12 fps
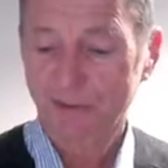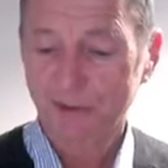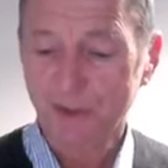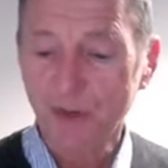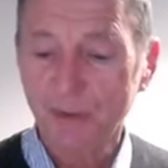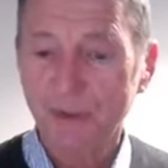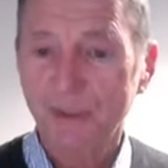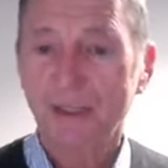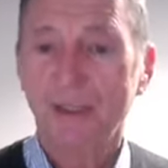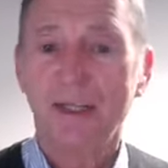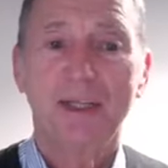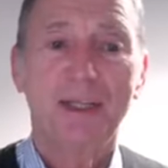So
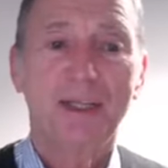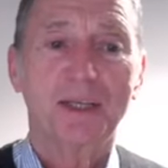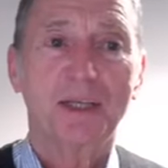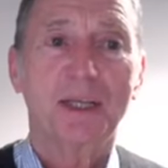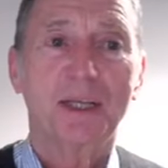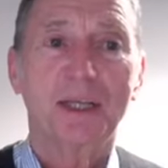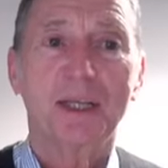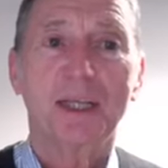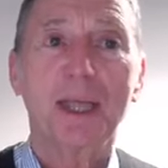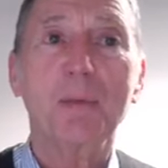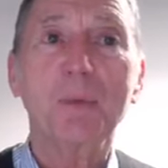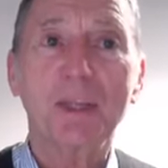
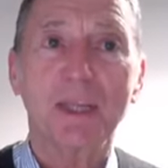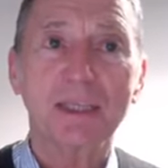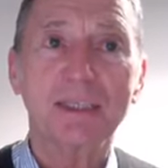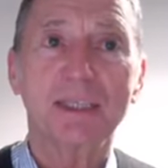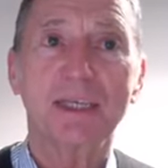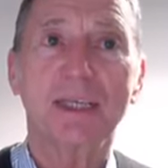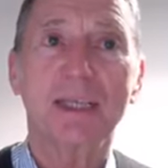get with it.